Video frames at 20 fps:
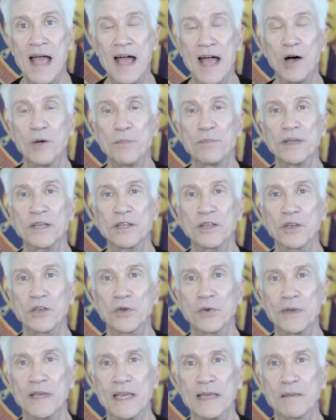helping
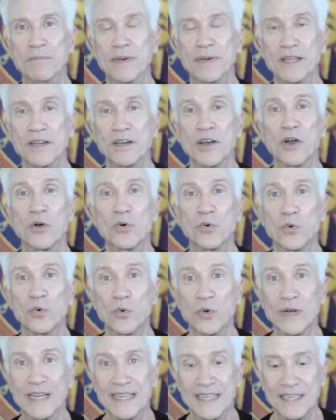you keep it
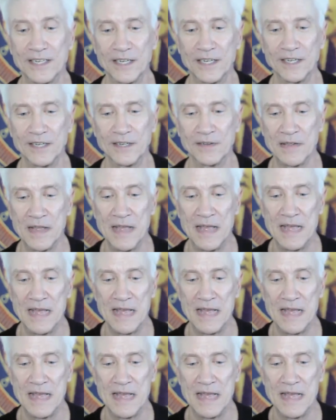real.